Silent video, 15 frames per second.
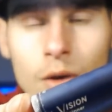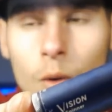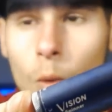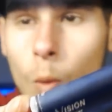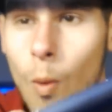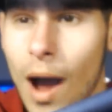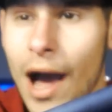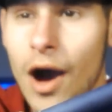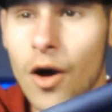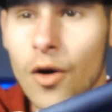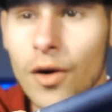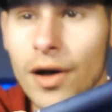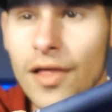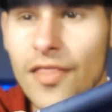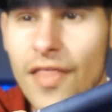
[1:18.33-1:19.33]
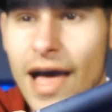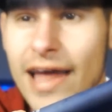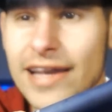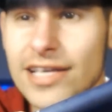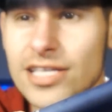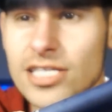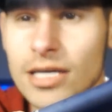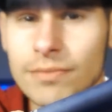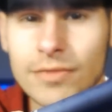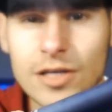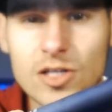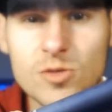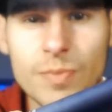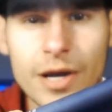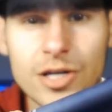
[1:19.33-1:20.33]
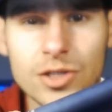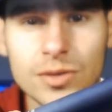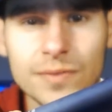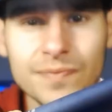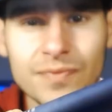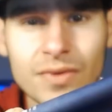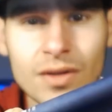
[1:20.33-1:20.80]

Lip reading: wow, that is something special.